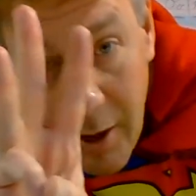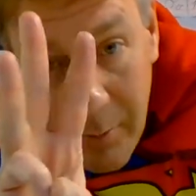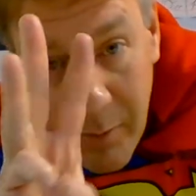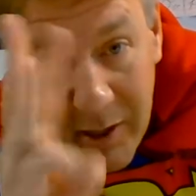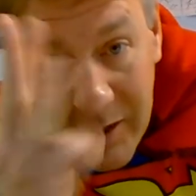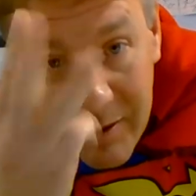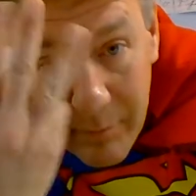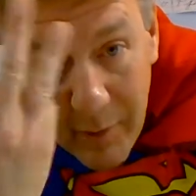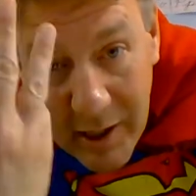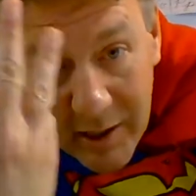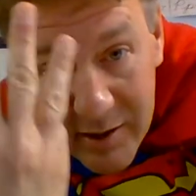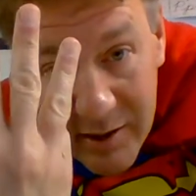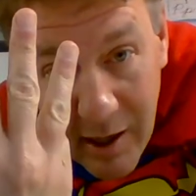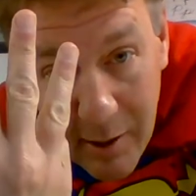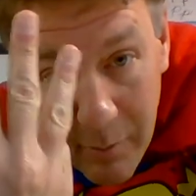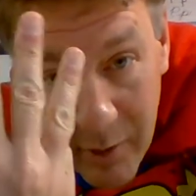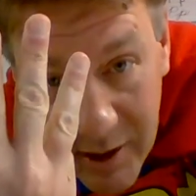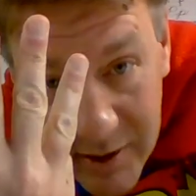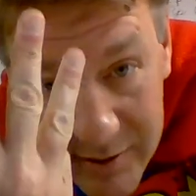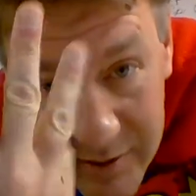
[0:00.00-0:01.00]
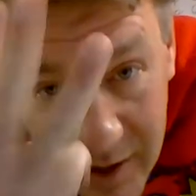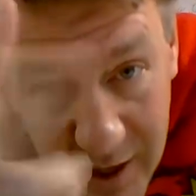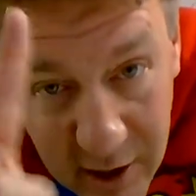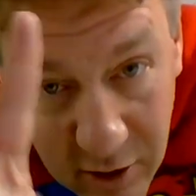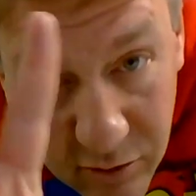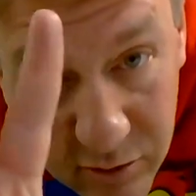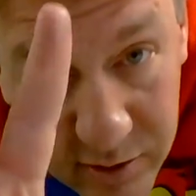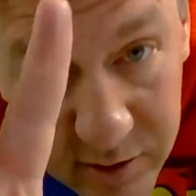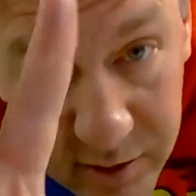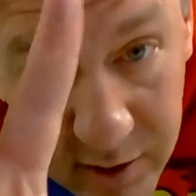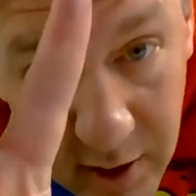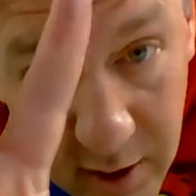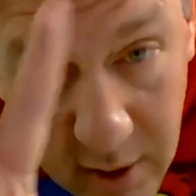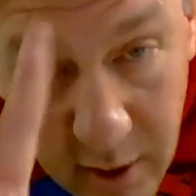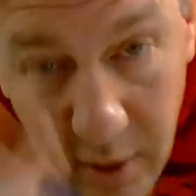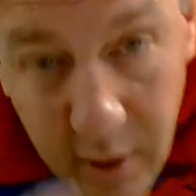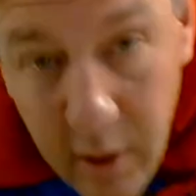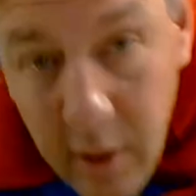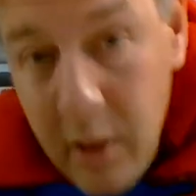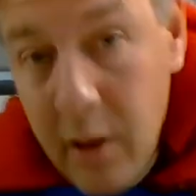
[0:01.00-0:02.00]
how many makes how many sounds?
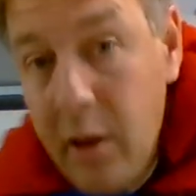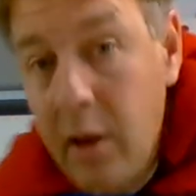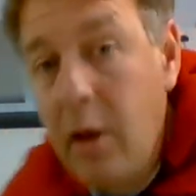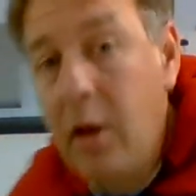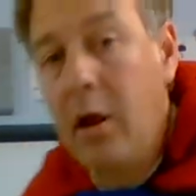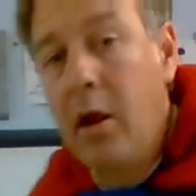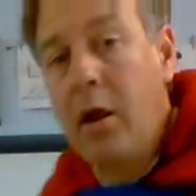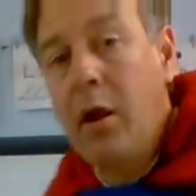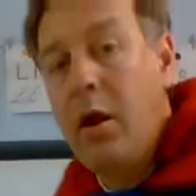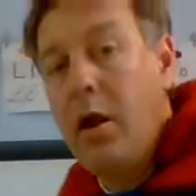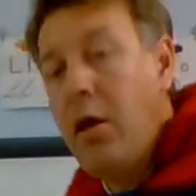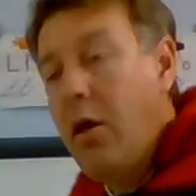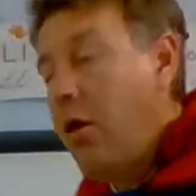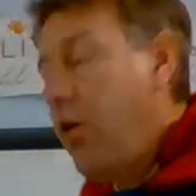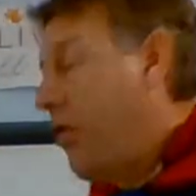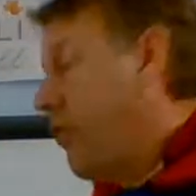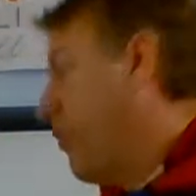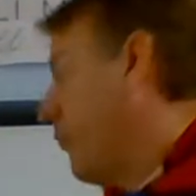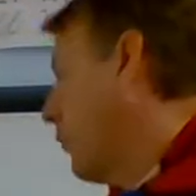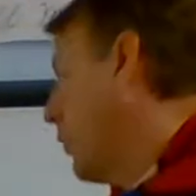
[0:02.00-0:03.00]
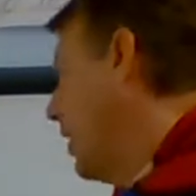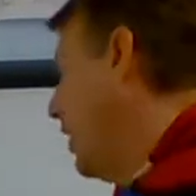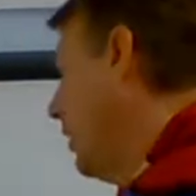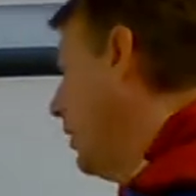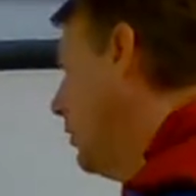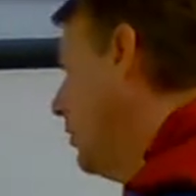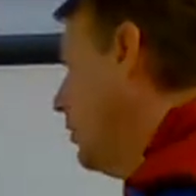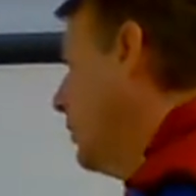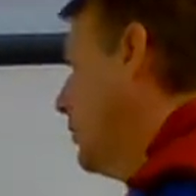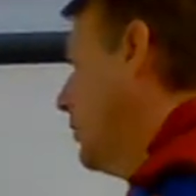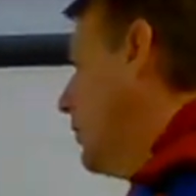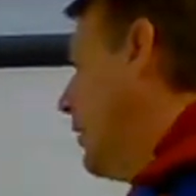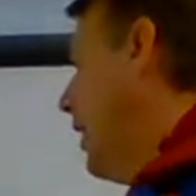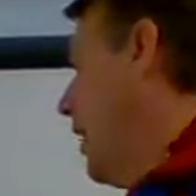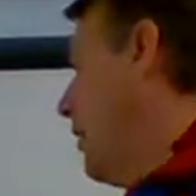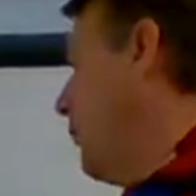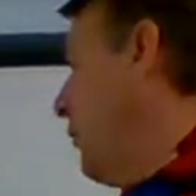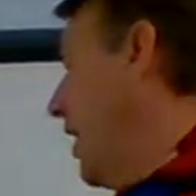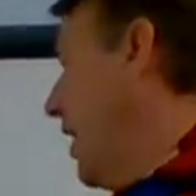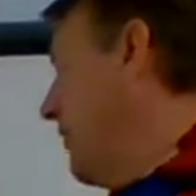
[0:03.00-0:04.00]
Three.
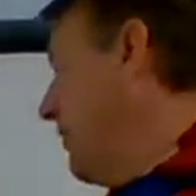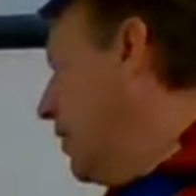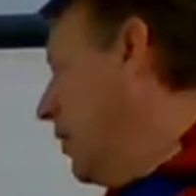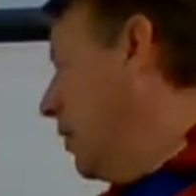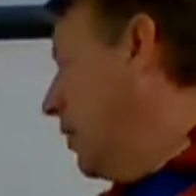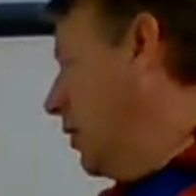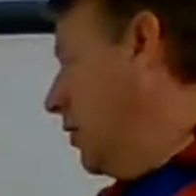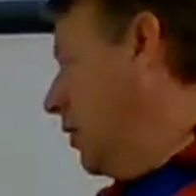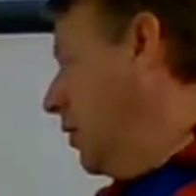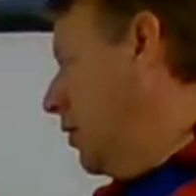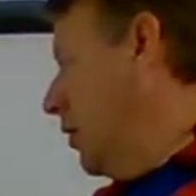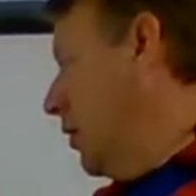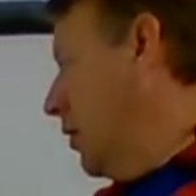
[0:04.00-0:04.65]
Okay, we have a